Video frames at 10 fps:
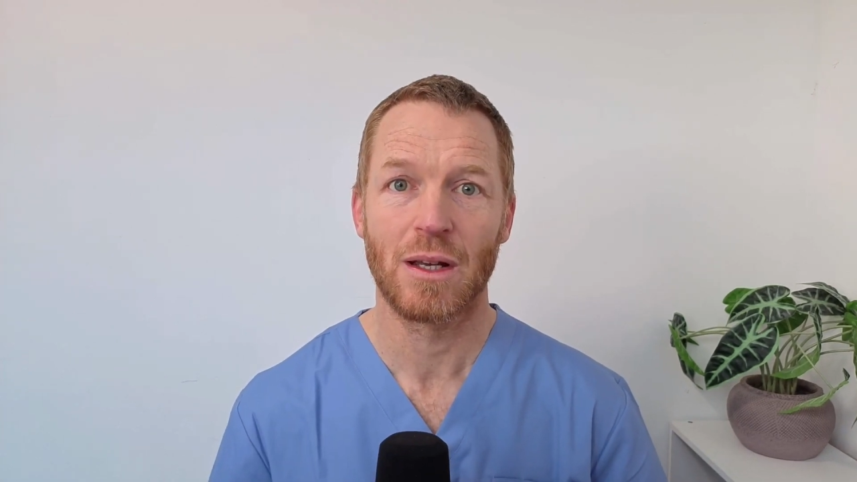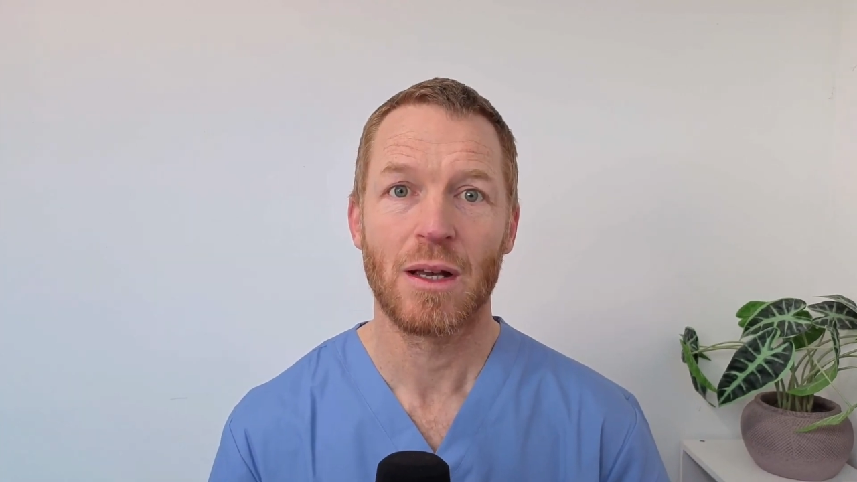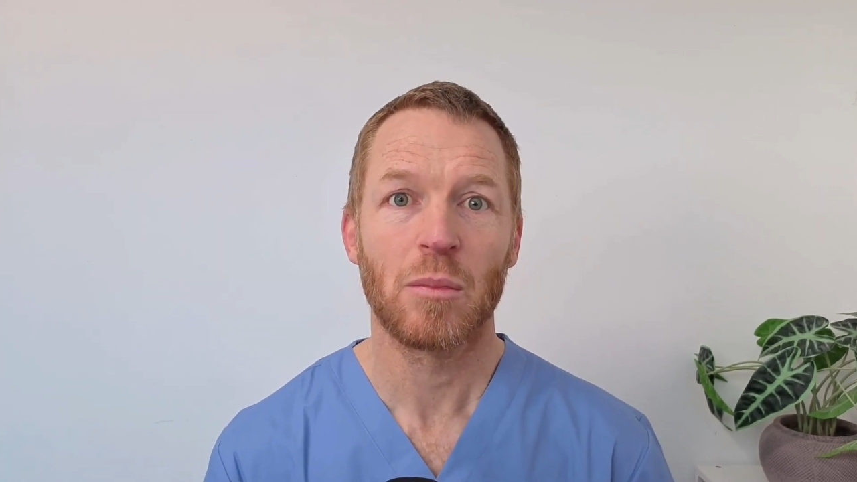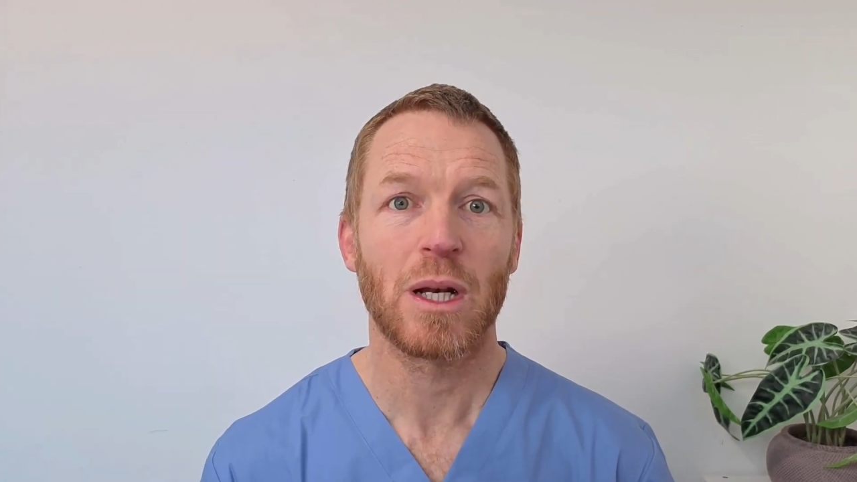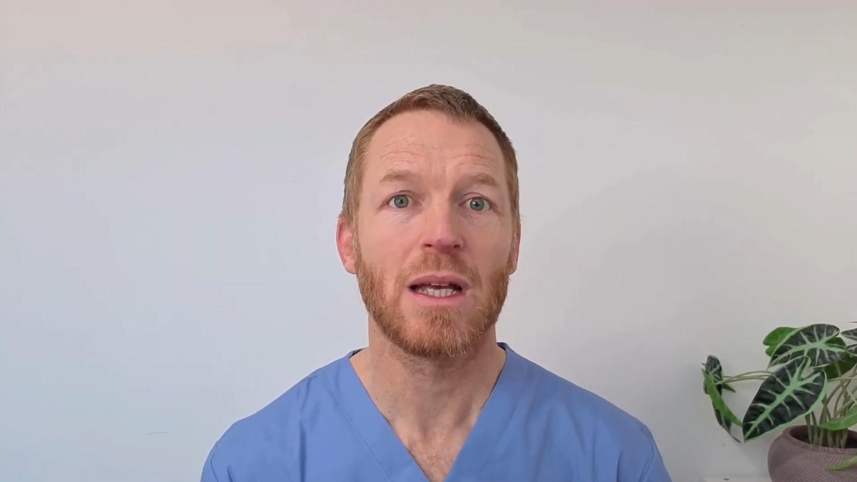
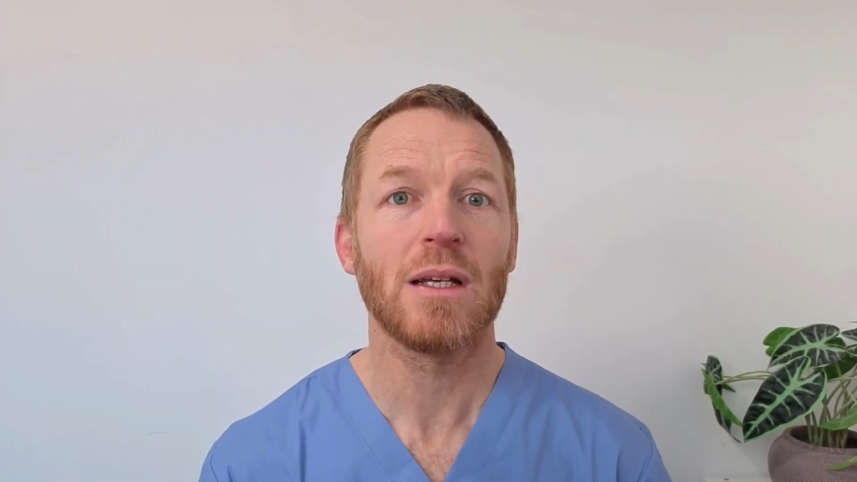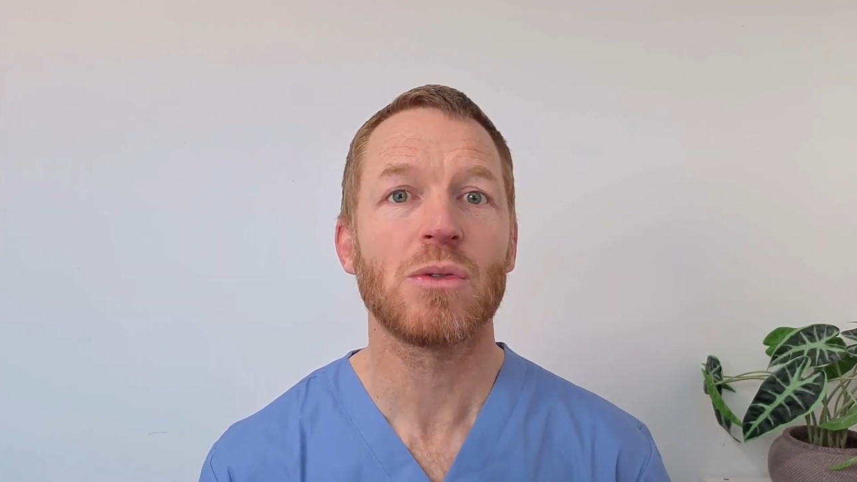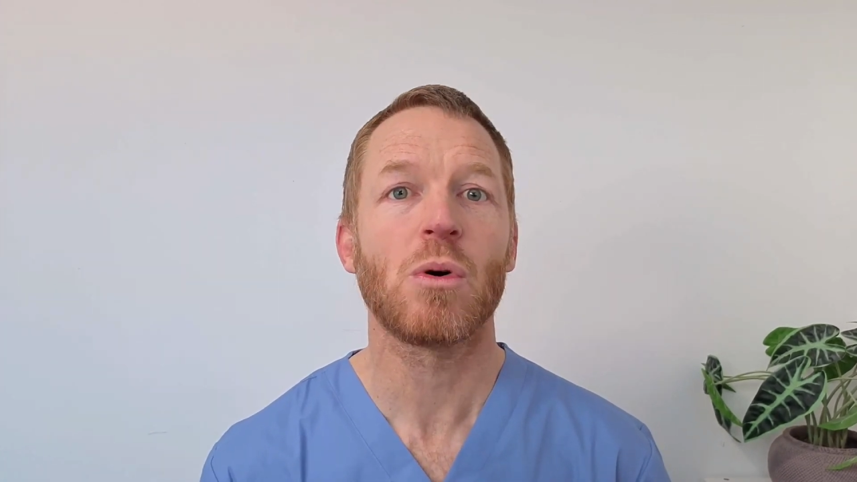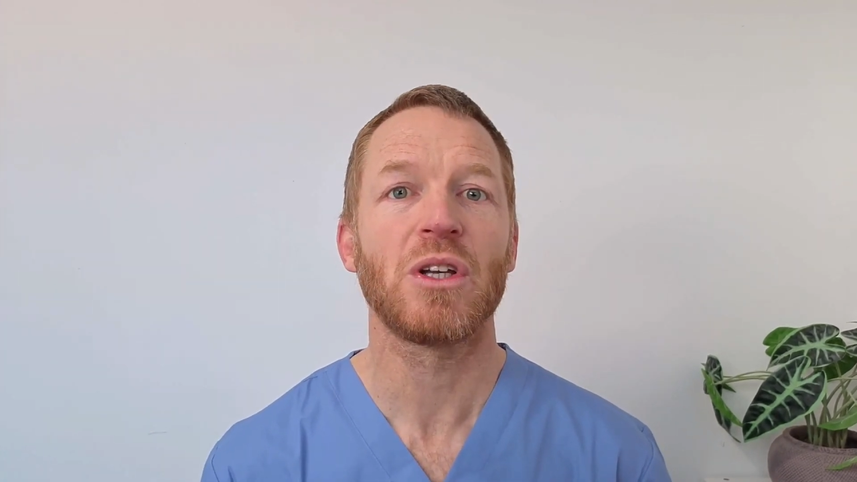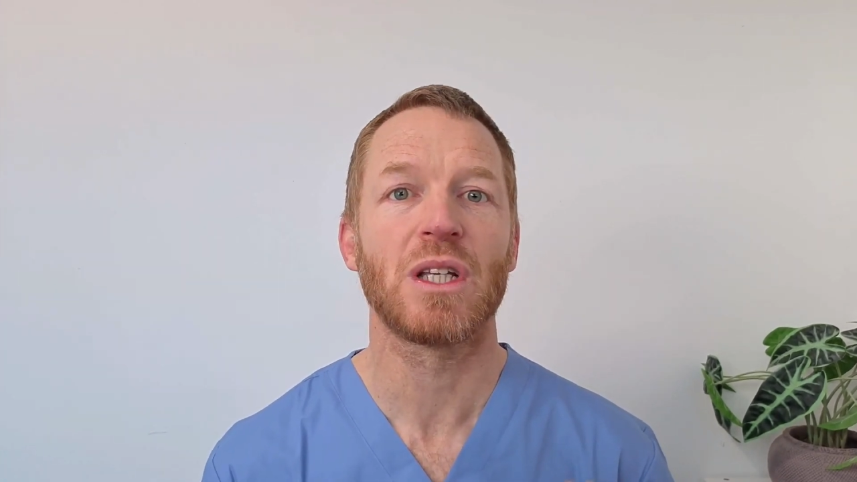But here's
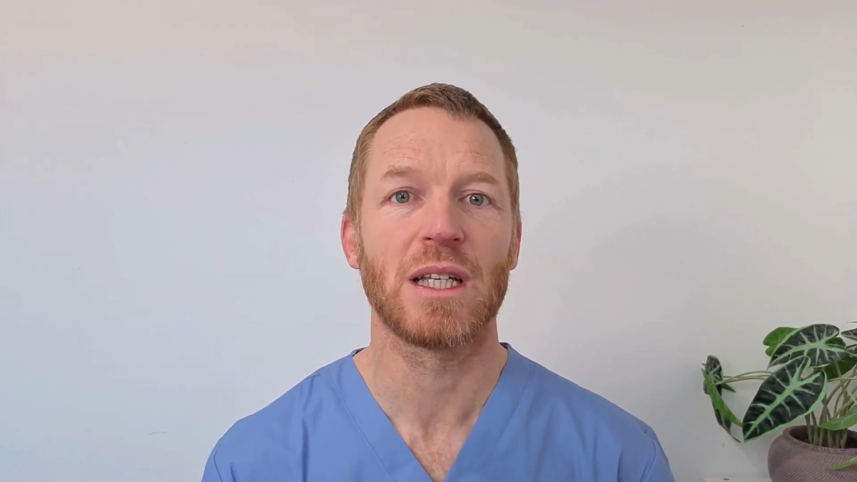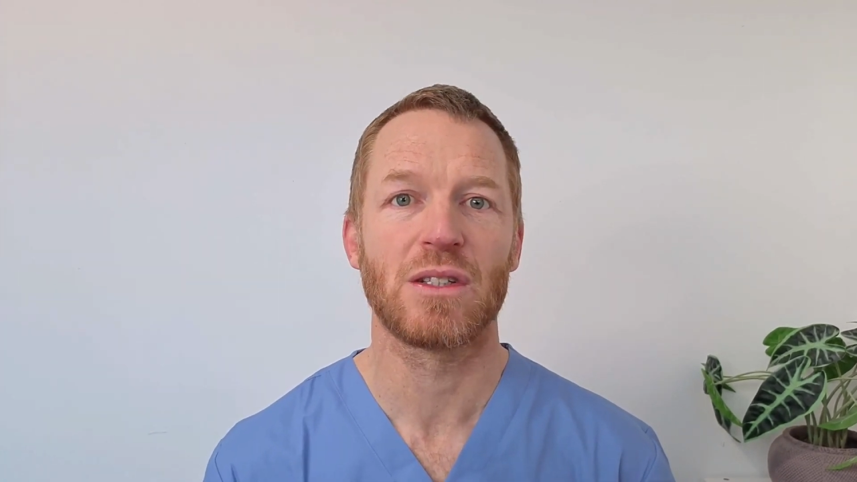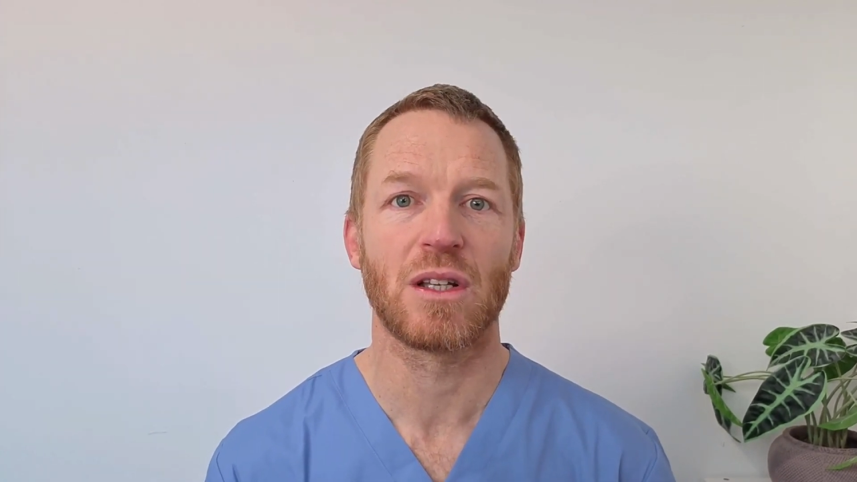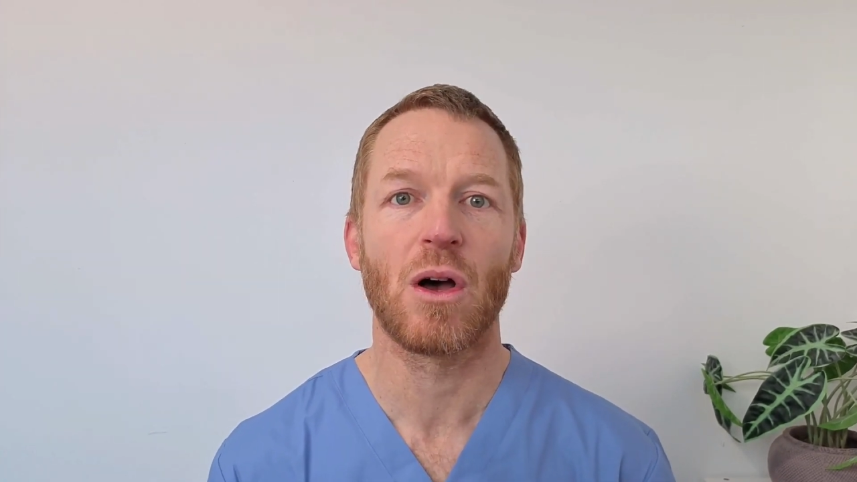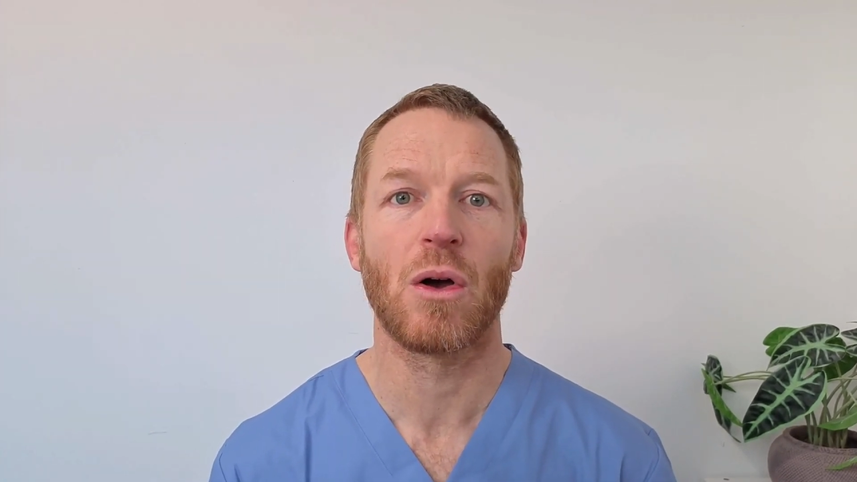what you need
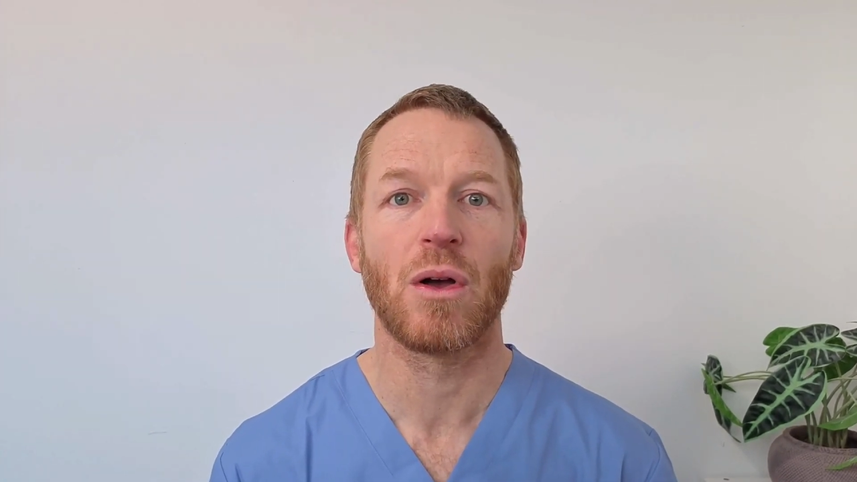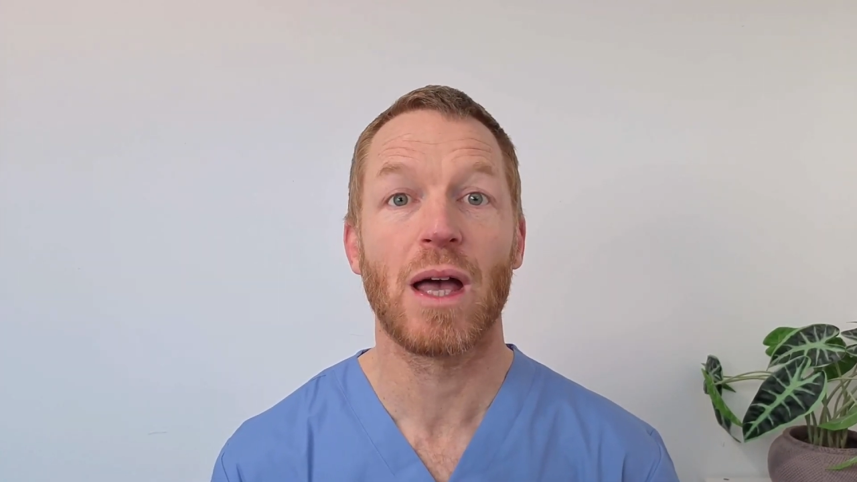to know.